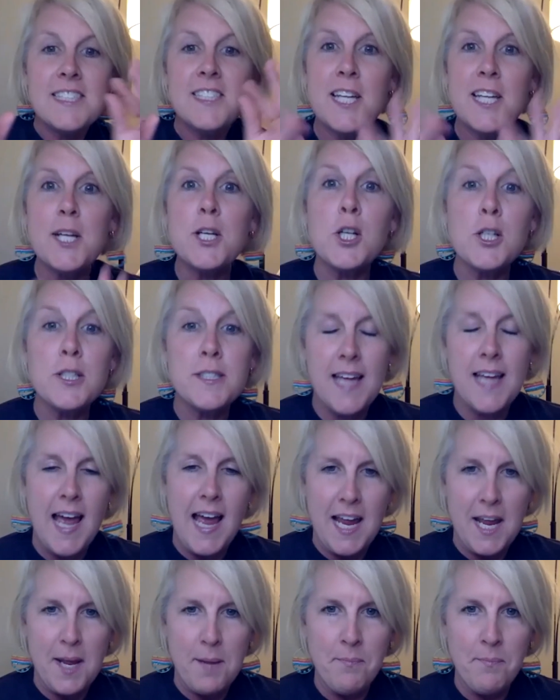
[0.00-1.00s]
Dinner
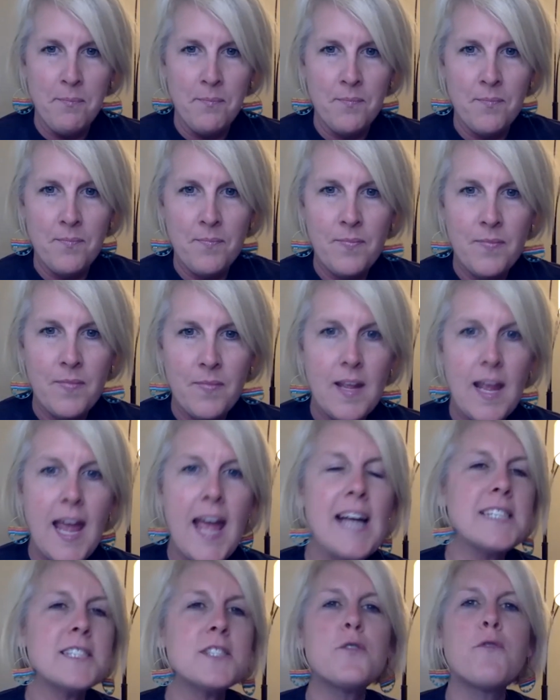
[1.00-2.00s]
time,
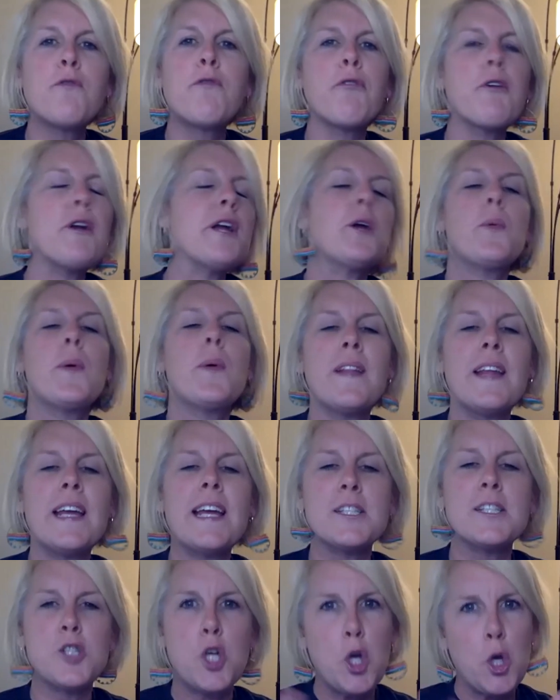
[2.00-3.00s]
as frequently
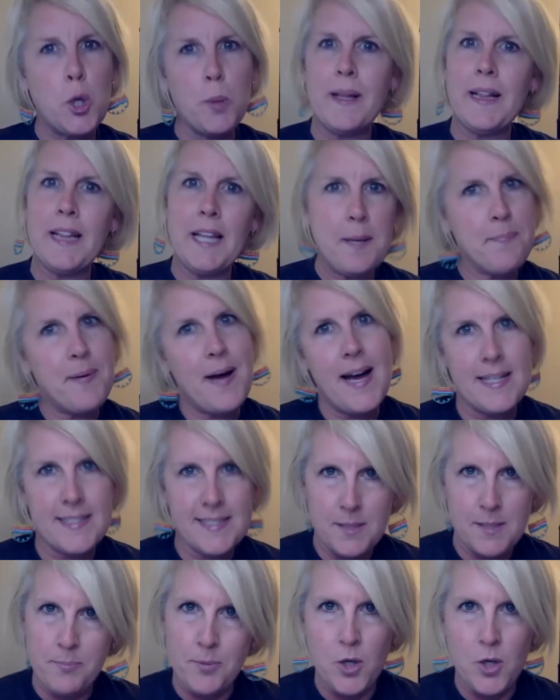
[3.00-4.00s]
as humanly possible.